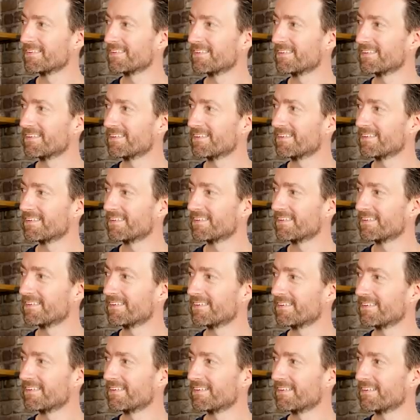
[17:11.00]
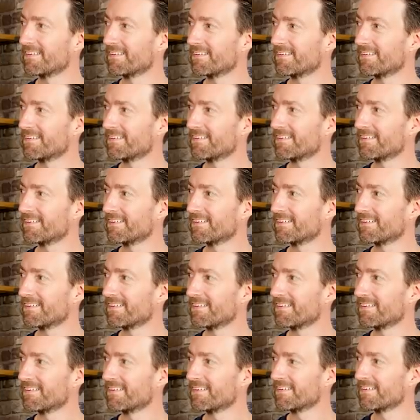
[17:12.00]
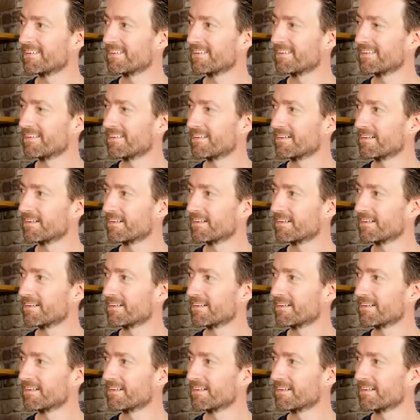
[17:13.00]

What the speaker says: No words are spoken by the person on screen.